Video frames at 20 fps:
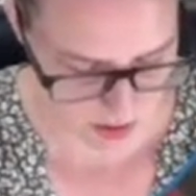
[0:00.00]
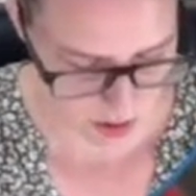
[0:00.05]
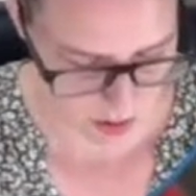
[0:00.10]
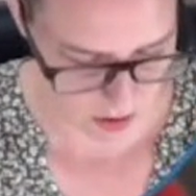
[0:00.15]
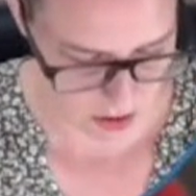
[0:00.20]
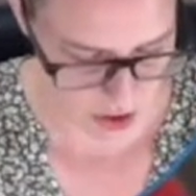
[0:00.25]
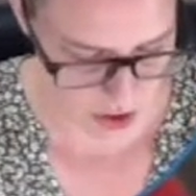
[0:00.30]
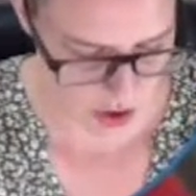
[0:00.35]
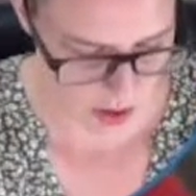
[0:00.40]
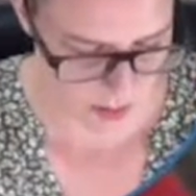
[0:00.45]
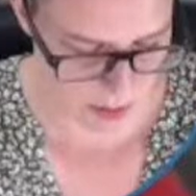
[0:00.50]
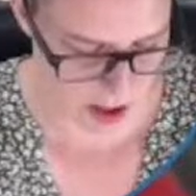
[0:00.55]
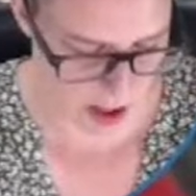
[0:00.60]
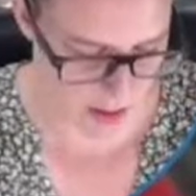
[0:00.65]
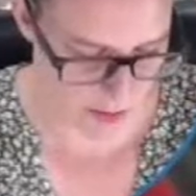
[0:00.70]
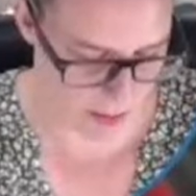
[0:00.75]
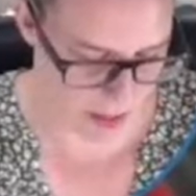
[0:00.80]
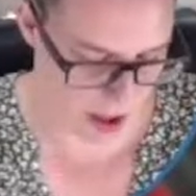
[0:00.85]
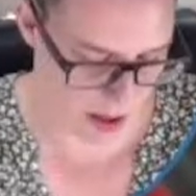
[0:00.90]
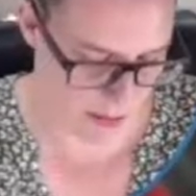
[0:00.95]
we chop
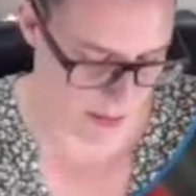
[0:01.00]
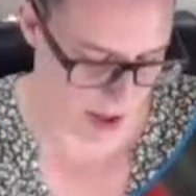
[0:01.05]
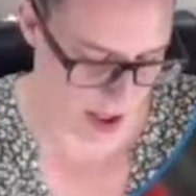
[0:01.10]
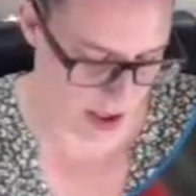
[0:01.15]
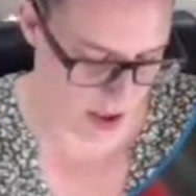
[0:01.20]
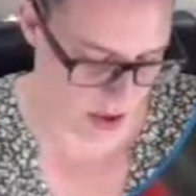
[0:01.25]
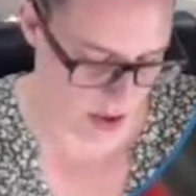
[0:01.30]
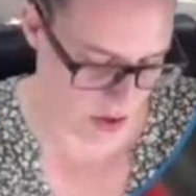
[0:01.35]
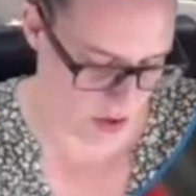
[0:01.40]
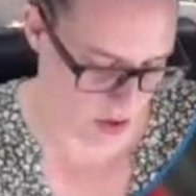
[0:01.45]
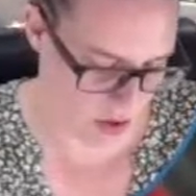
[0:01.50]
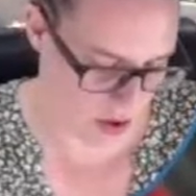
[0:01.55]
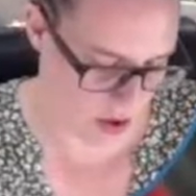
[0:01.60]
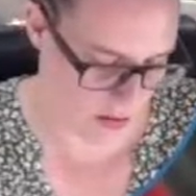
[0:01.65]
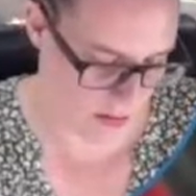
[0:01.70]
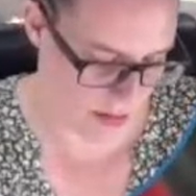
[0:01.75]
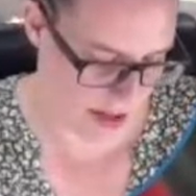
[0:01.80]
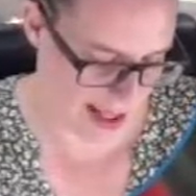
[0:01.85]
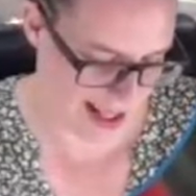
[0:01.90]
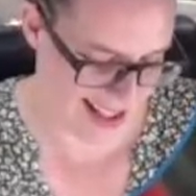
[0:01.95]
it, but I might just
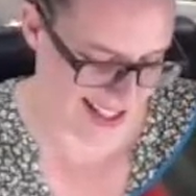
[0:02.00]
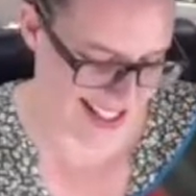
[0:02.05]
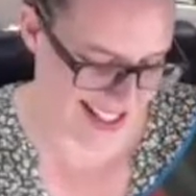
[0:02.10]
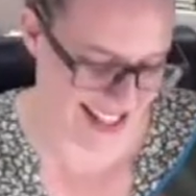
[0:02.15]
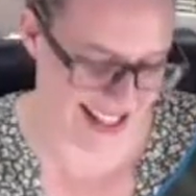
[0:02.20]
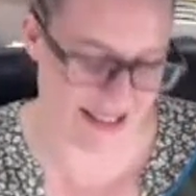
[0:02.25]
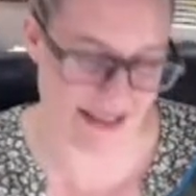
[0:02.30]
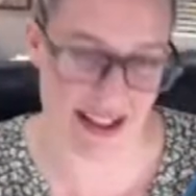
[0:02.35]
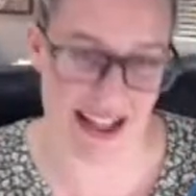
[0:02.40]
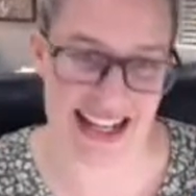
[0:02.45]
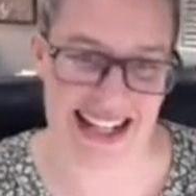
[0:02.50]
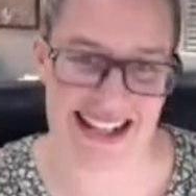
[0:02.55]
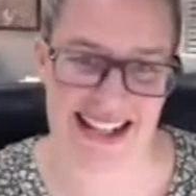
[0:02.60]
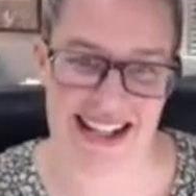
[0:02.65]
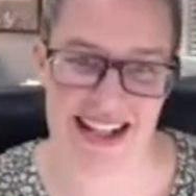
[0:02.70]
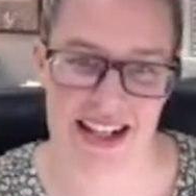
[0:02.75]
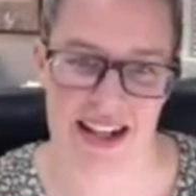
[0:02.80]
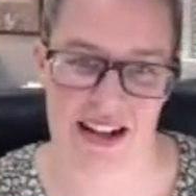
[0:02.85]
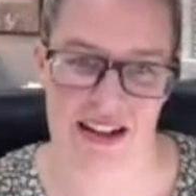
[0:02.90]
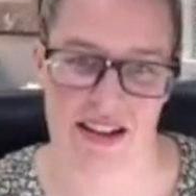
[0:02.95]
chop that down a
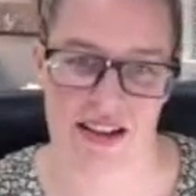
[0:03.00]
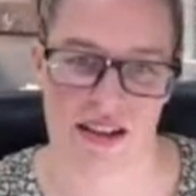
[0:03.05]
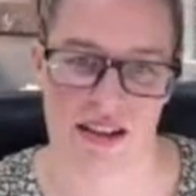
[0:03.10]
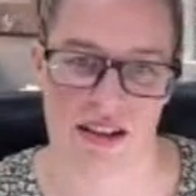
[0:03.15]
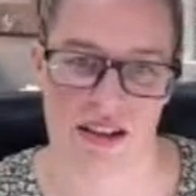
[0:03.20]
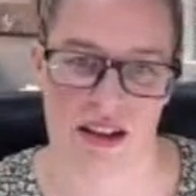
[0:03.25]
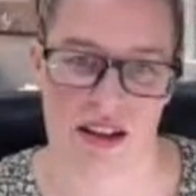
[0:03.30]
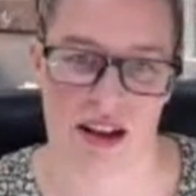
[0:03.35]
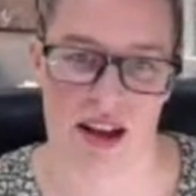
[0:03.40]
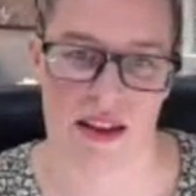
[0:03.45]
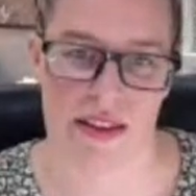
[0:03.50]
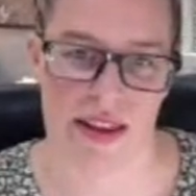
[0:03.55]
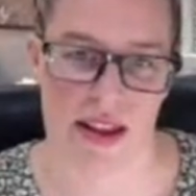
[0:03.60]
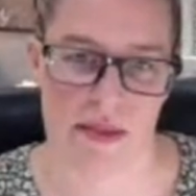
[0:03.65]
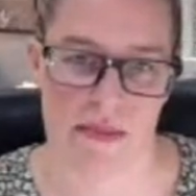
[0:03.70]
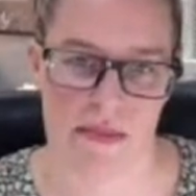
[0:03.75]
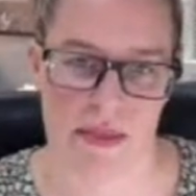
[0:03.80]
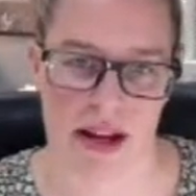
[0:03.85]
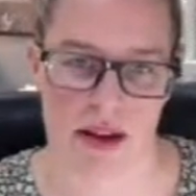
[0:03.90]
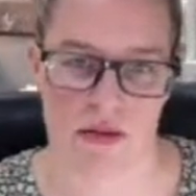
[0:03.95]
little and
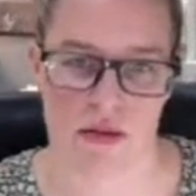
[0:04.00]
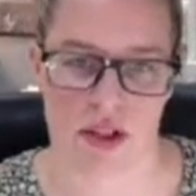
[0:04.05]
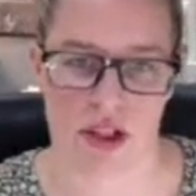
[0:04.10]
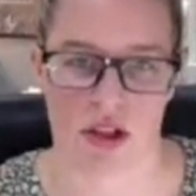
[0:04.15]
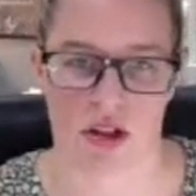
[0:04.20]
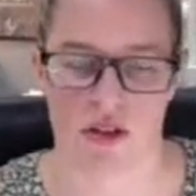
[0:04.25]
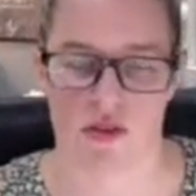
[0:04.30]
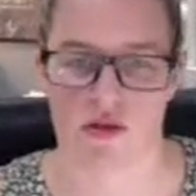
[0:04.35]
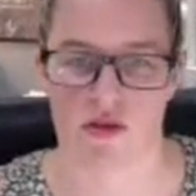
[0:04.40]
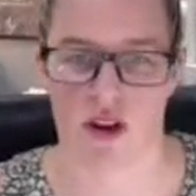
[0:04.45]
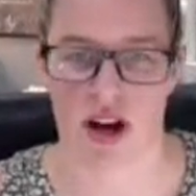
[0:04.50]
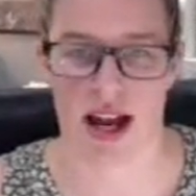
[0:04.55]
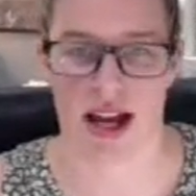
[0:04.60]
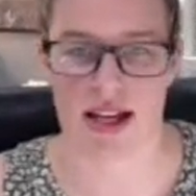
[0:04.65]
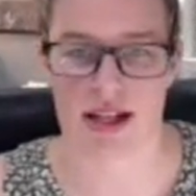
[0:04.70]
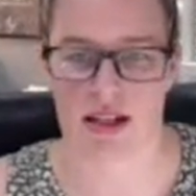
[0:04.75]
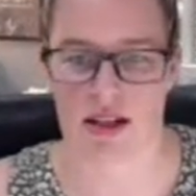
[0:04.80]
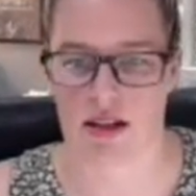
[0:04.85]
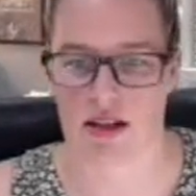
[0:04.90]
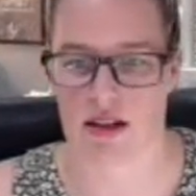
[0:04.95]
then mount it on
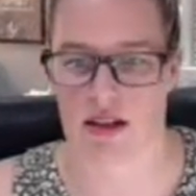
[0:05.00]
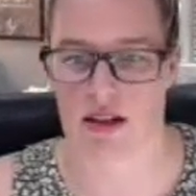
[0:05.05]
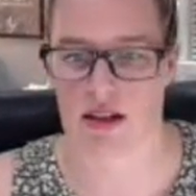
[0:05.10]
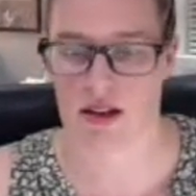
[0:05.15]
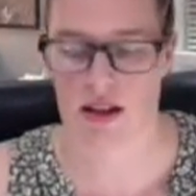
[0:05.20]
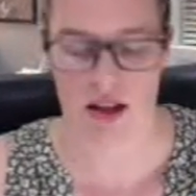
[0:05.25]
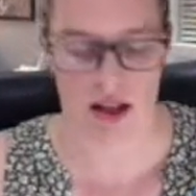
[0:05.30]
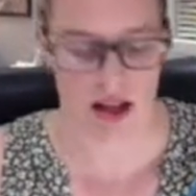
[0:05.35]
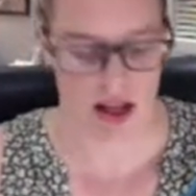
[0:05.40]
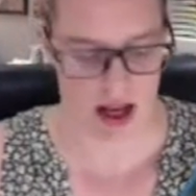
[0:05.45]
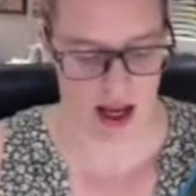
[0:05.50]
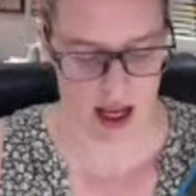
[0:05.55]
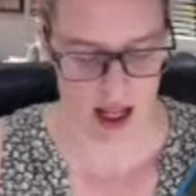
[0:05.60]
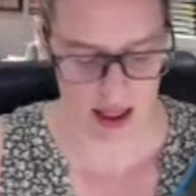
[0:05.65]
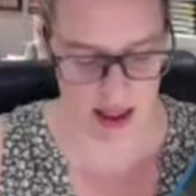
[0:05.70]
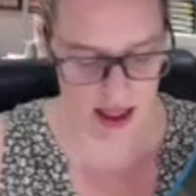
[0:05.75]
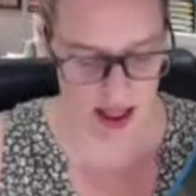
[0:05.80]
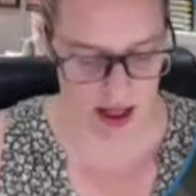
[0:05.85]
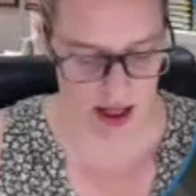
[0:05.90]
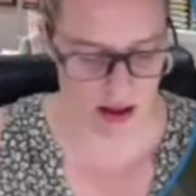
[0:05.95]
red,
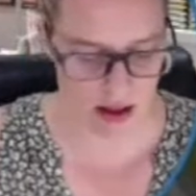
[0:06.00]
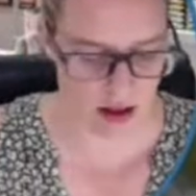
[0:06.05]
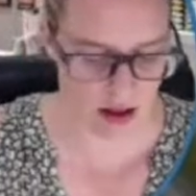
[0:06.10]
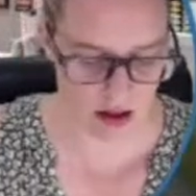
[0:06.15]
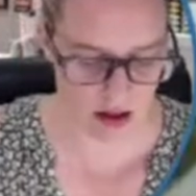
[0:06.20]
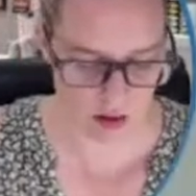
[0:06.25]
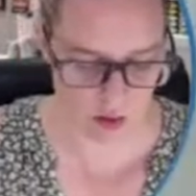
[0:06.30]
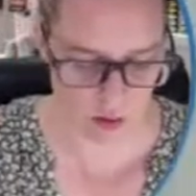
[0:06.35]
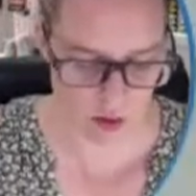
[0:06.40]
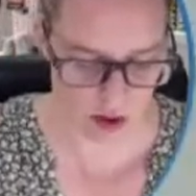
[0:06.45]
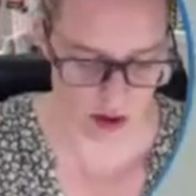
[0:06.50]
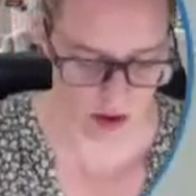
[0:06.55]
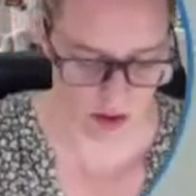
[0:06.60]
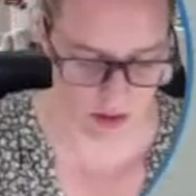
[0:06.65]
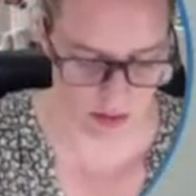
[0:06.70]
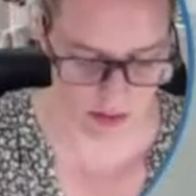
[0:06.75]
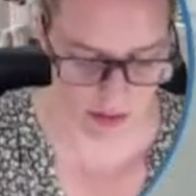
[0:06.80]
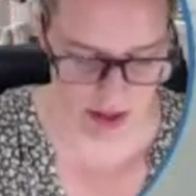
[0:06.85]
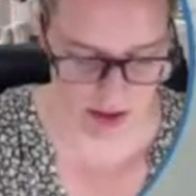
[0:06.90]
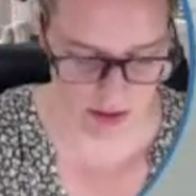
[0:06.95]
and then we'll
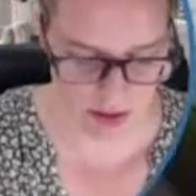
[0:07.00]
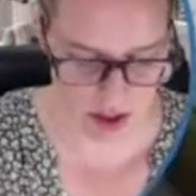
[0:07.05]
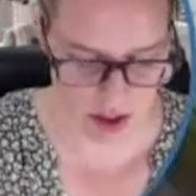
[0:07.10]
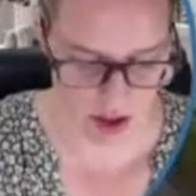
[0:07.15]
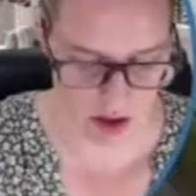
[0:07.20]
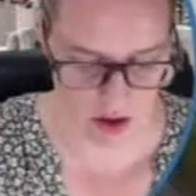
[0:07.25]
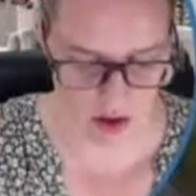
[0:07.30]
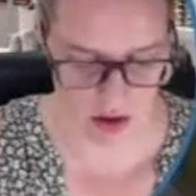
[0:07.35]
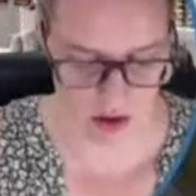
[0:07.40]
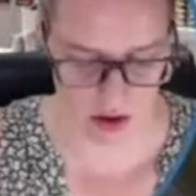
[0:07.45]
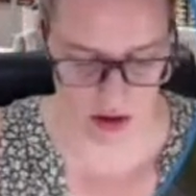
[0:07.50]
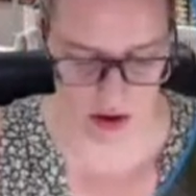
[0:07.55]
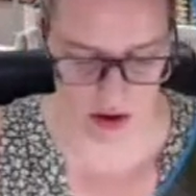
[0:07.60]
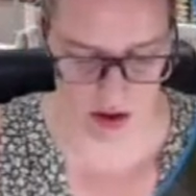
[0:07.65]
mount it on